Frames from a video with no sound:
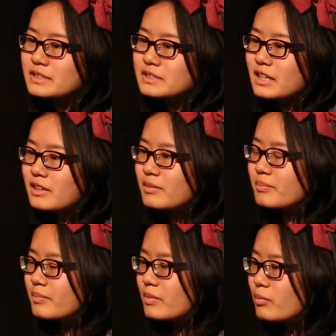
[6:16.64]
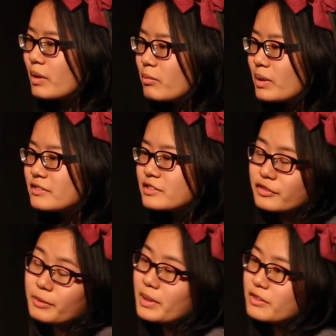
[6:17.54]
is, one of the
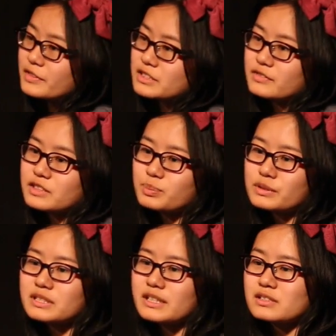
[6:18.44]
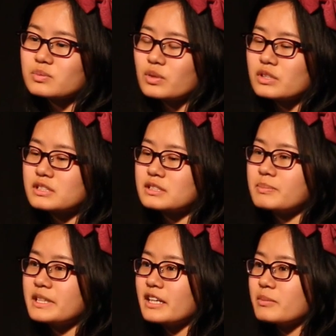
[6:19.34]
great benefits of this process was being